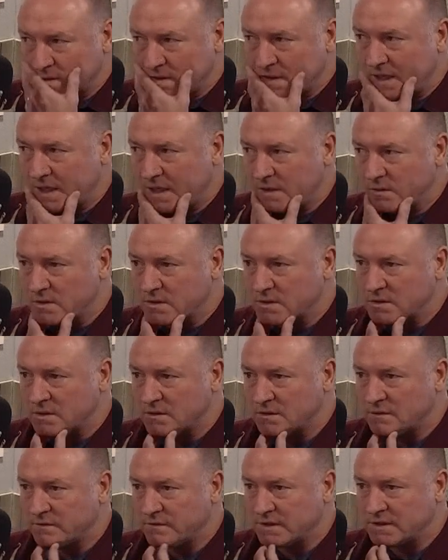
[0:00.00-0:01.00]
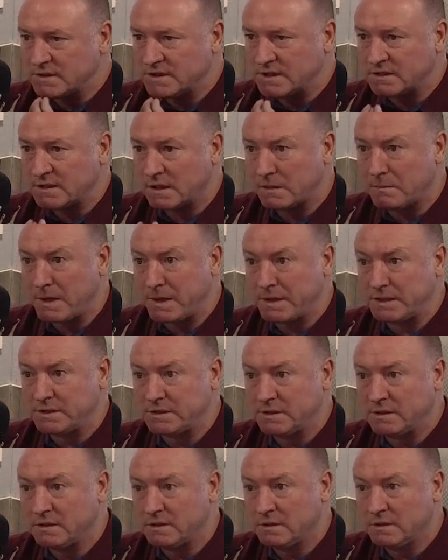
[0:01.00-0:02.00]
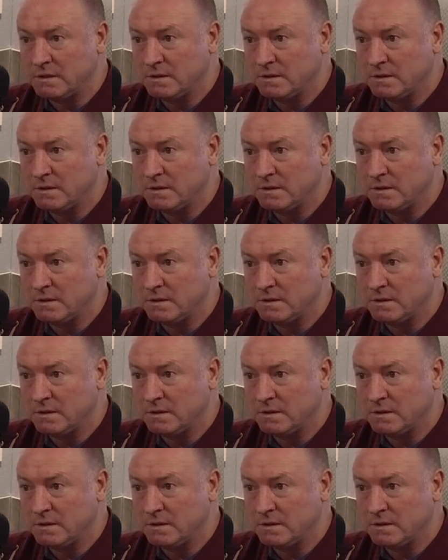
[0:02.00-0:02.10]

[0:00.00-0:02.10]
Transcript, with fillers: Kenny was a, a fantastic manager,